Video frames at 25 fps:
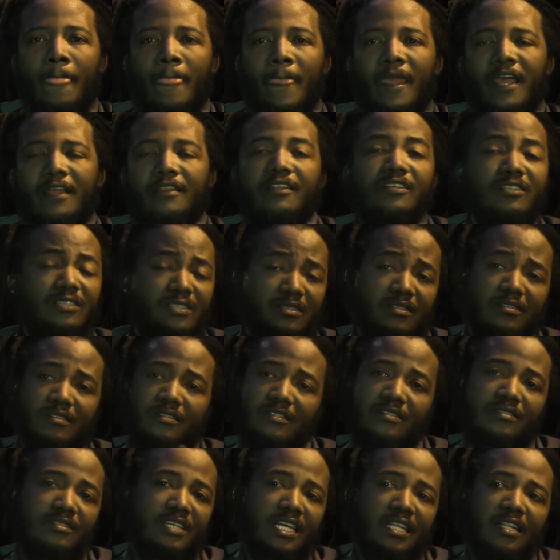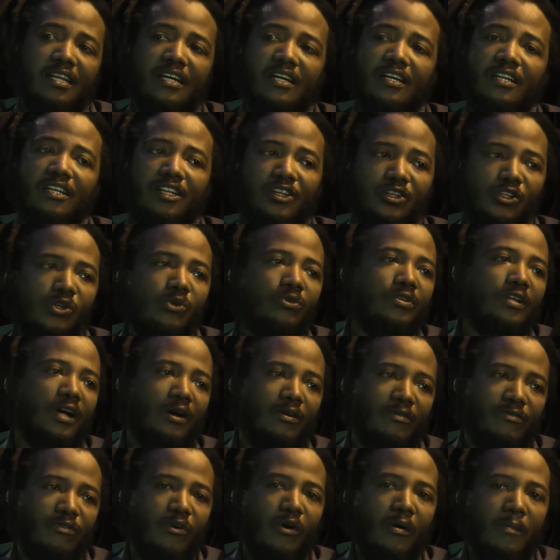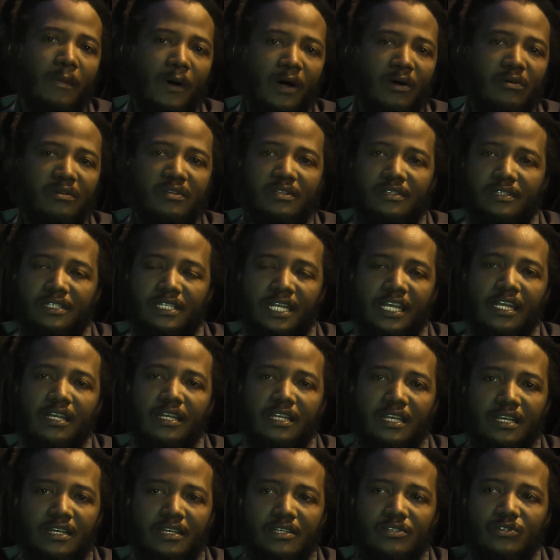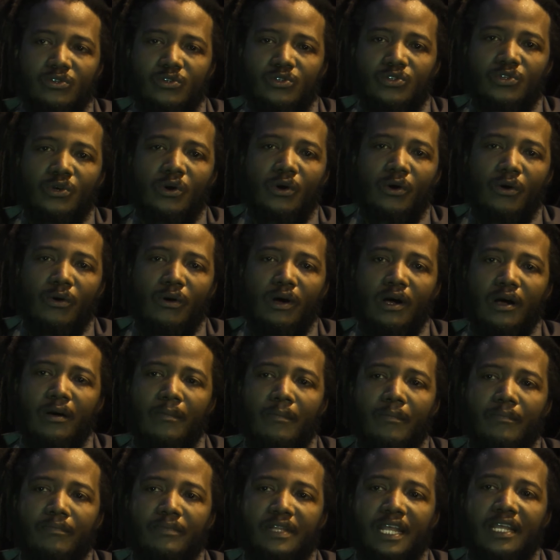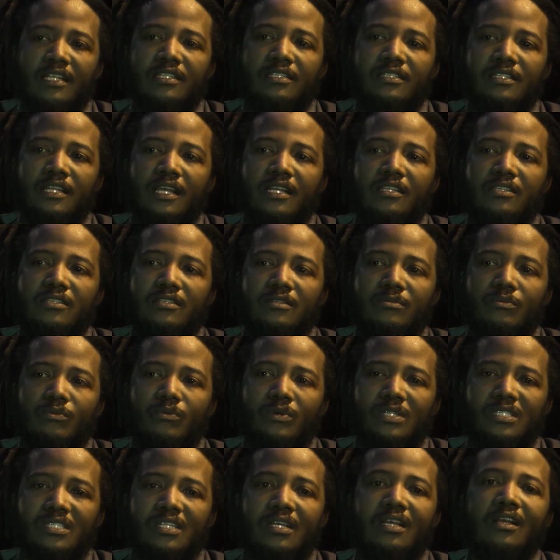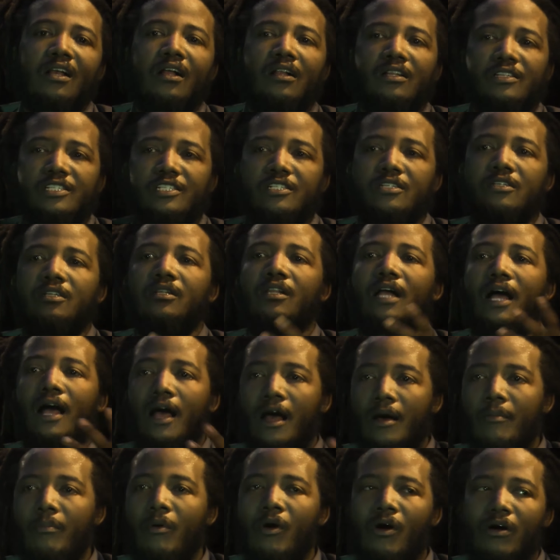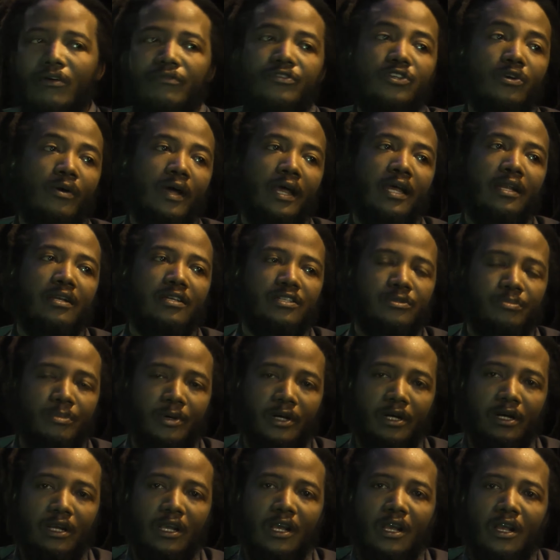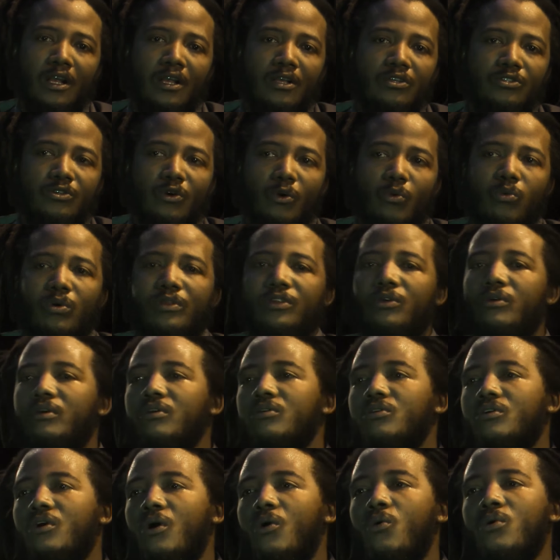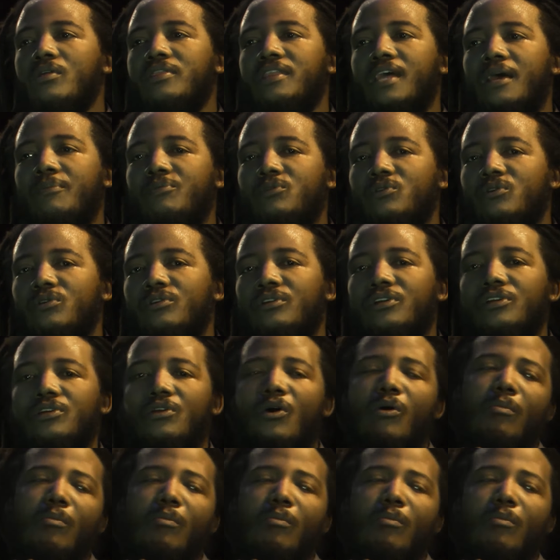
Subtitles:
and this is generally Newtown for about 10 years or so. That's was the cultural hub of Johannesburg. So where you could go with absolutely no